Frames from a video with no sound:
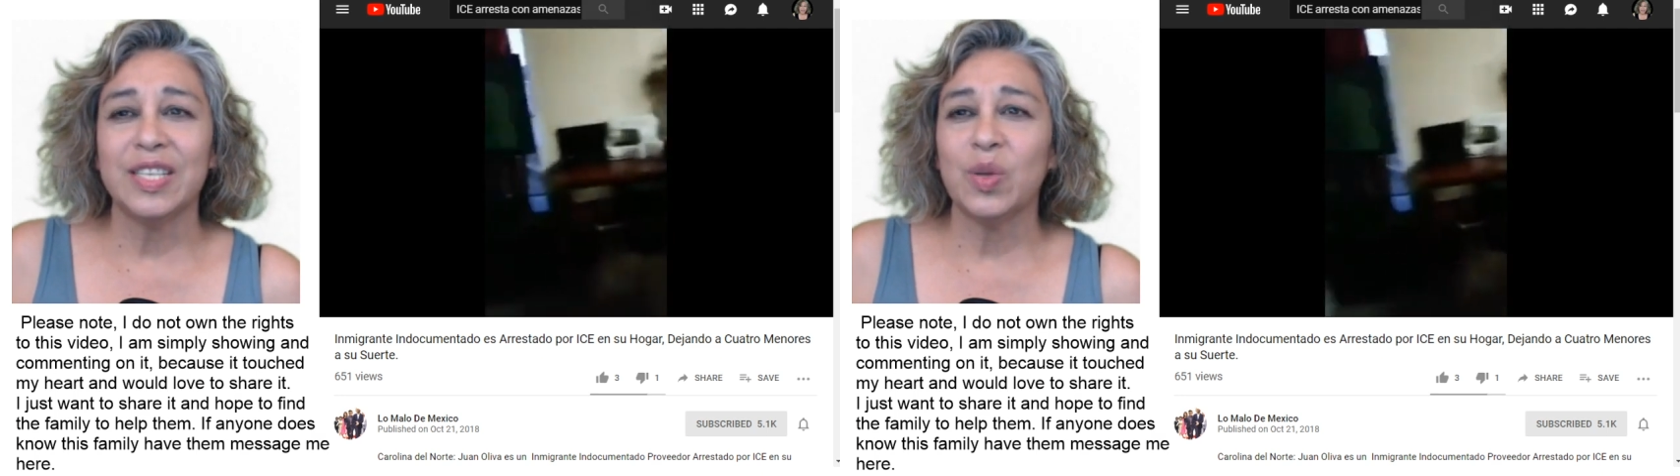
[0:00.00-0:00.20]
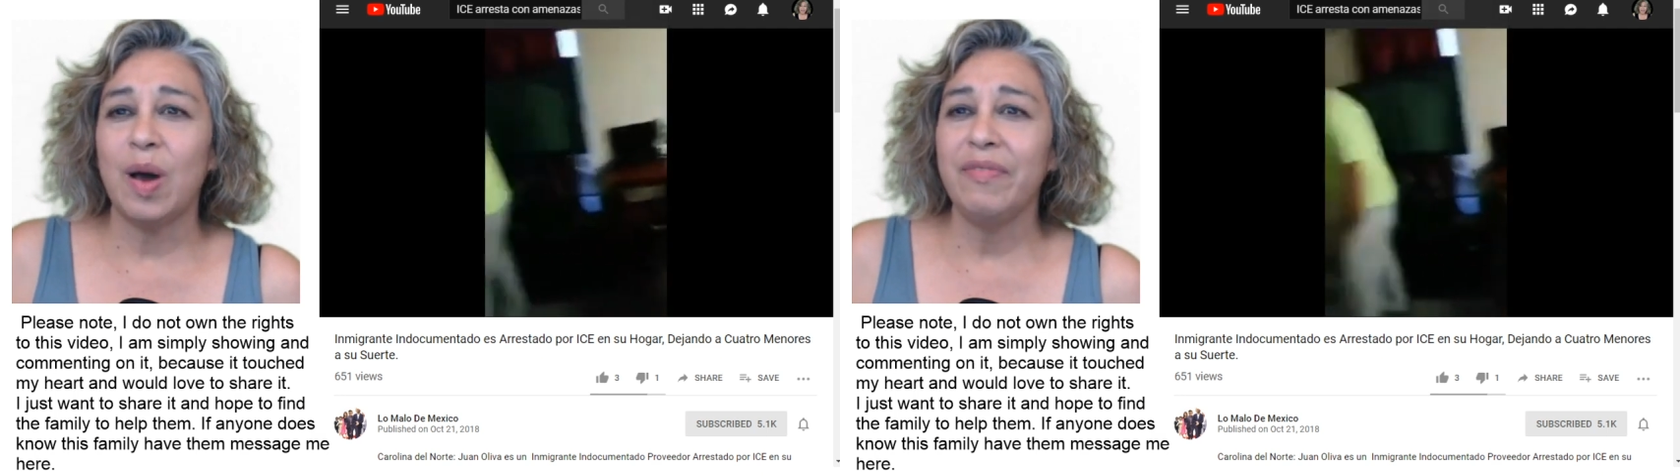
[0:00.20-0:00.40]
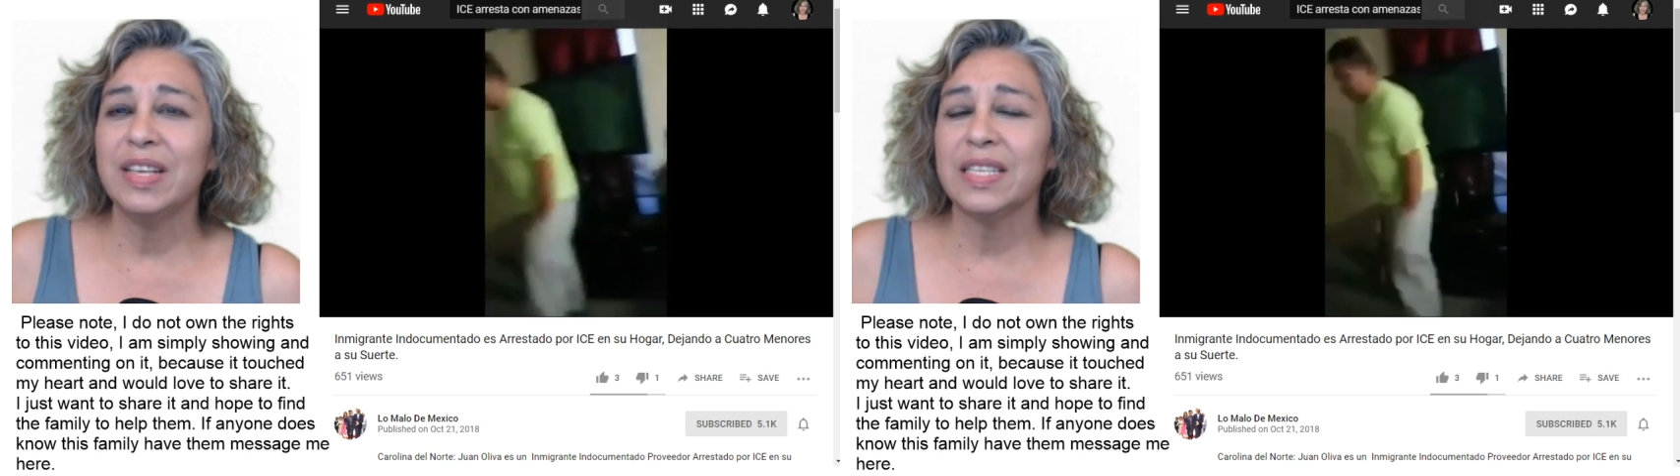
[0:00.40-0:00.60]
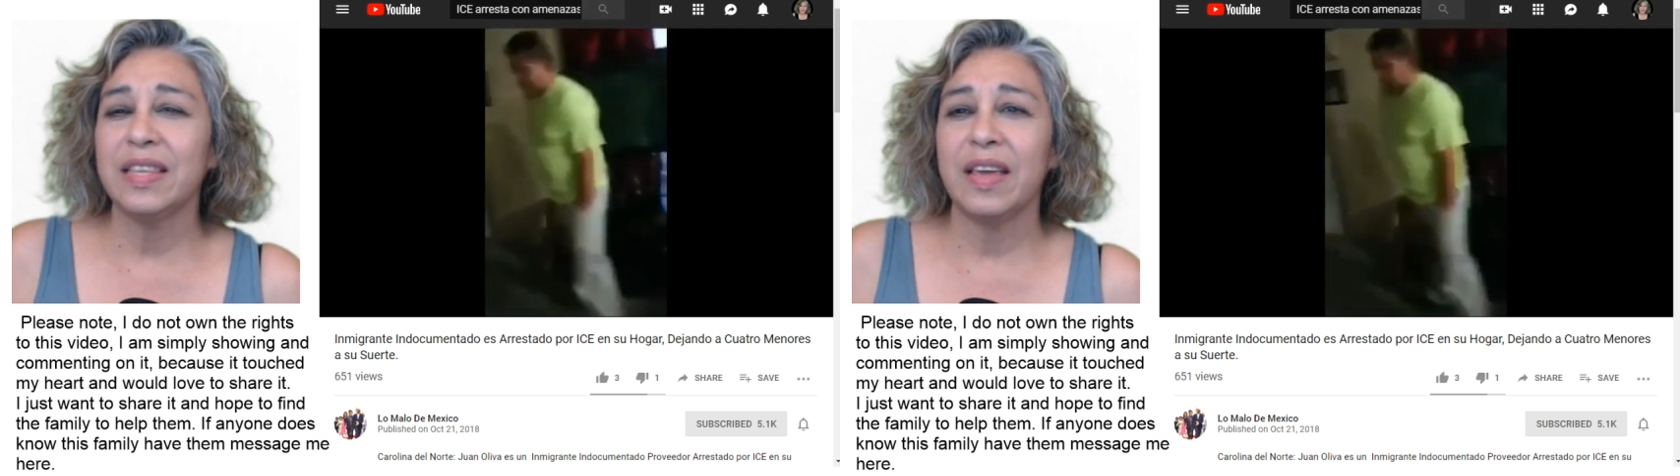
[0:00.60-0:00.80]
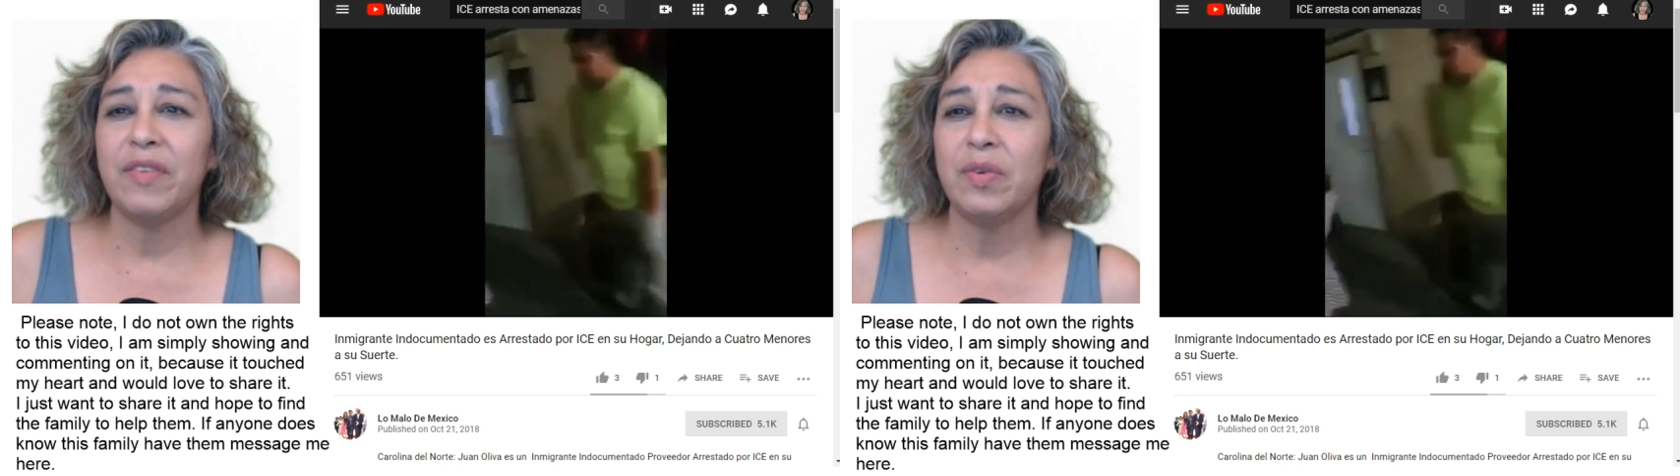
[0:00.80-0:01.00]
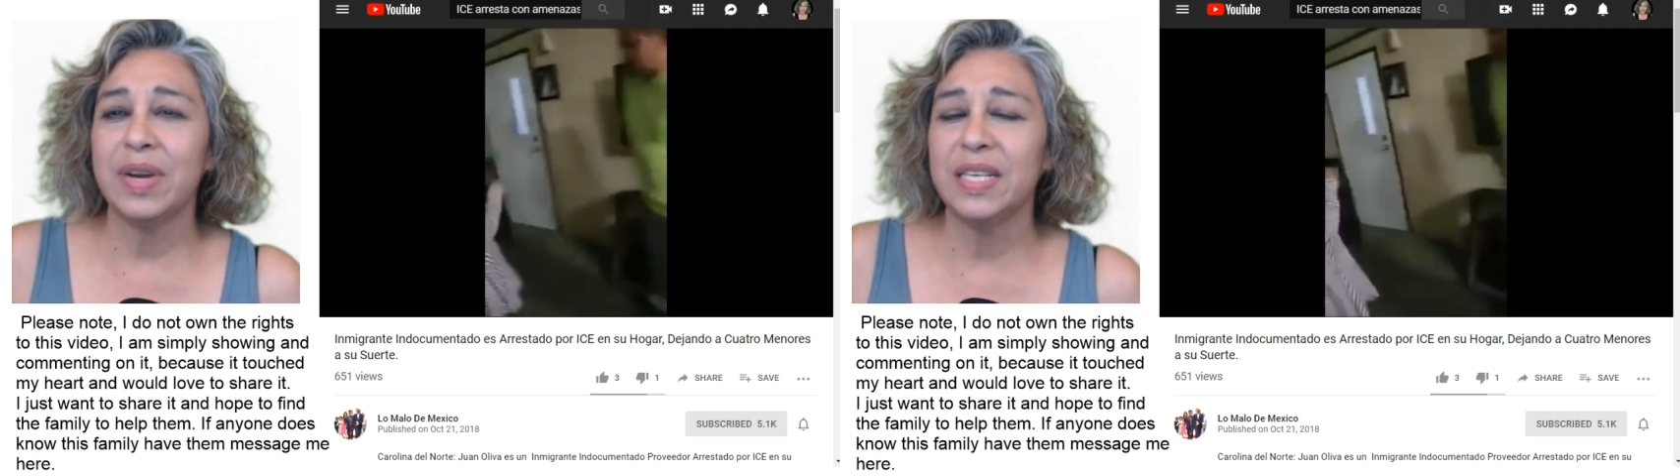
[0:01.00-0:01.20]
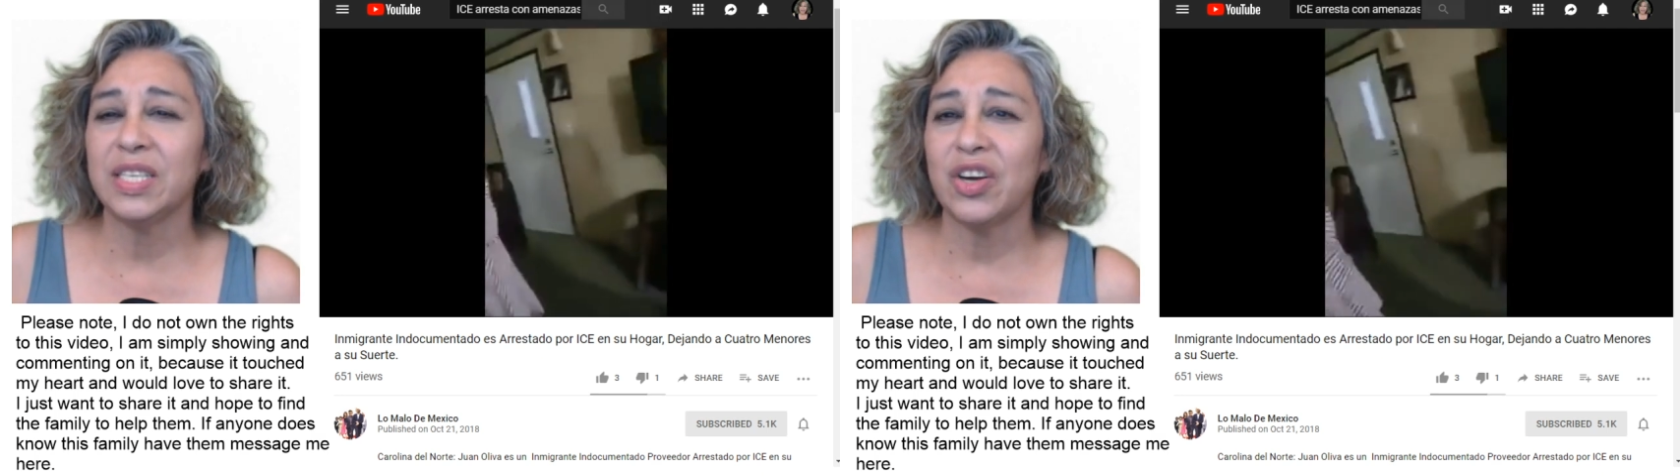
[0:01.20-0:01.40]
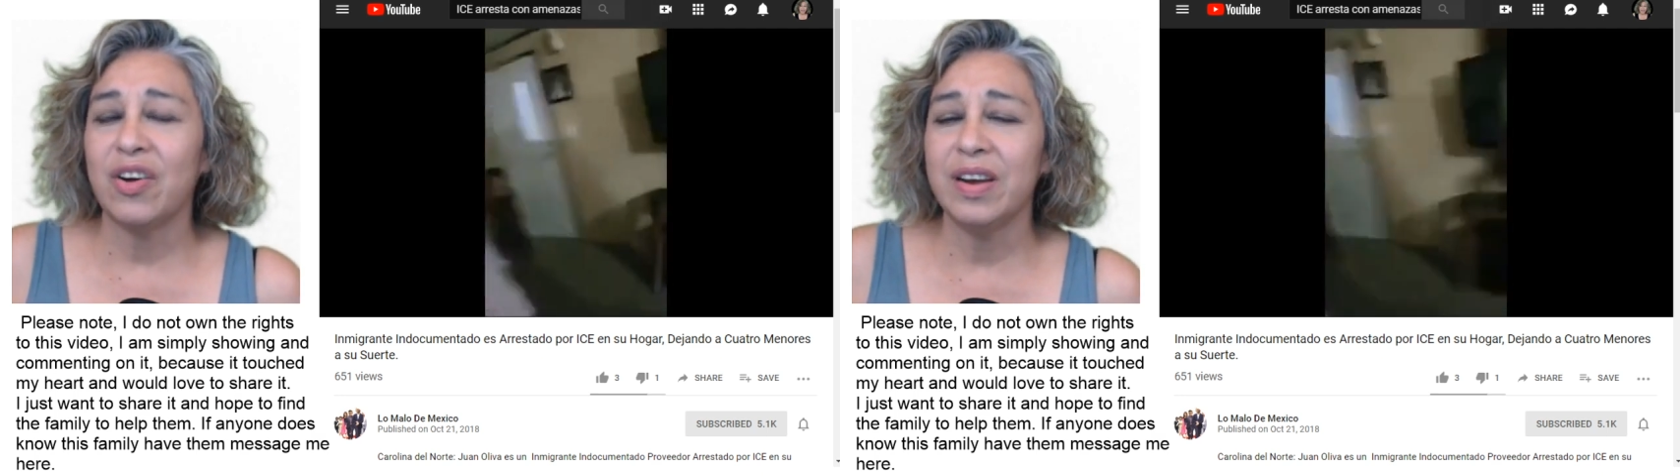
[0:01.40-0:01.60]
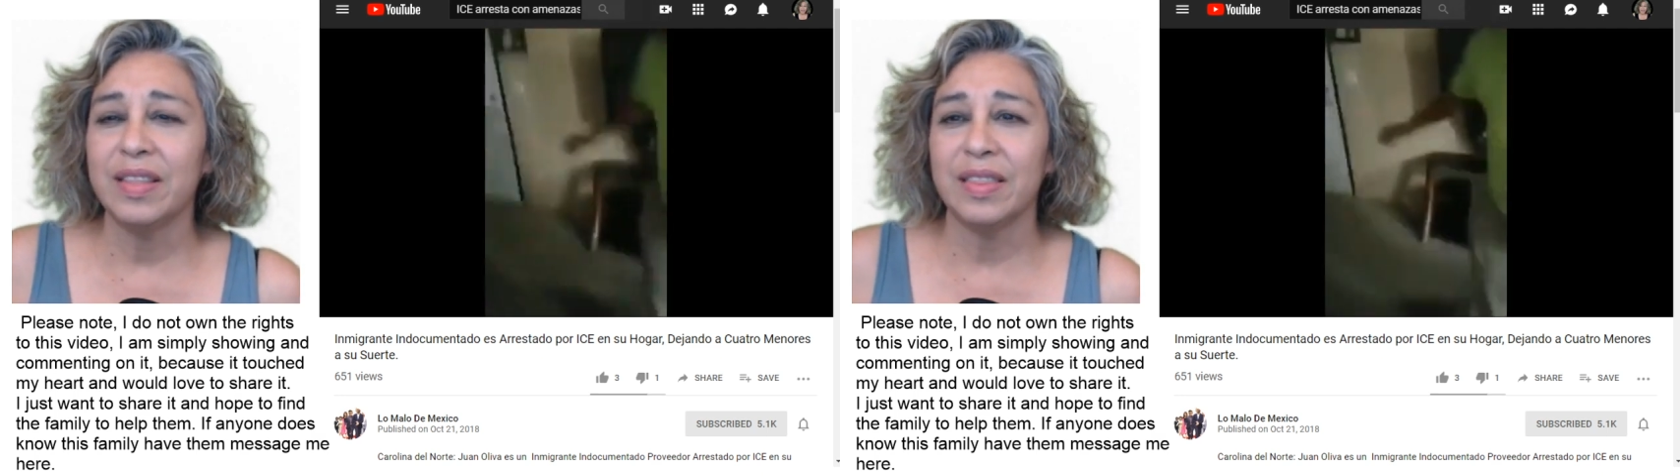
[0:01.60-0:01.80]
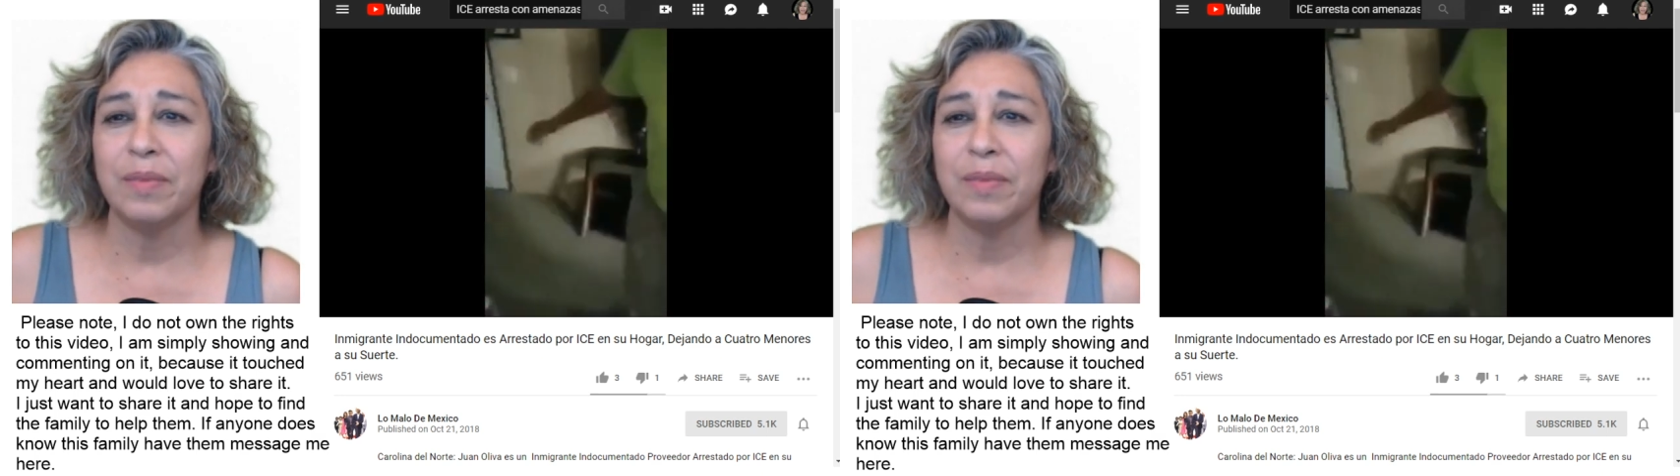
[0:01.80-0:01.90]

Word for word: So obviously they've already started